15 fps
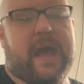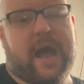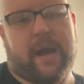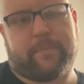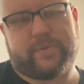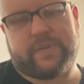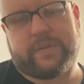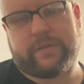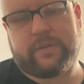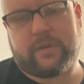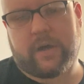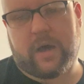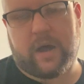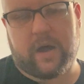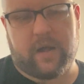apt
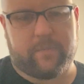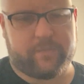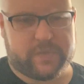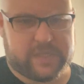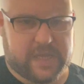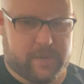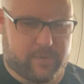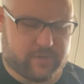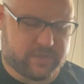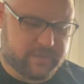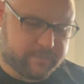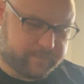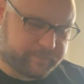sabers.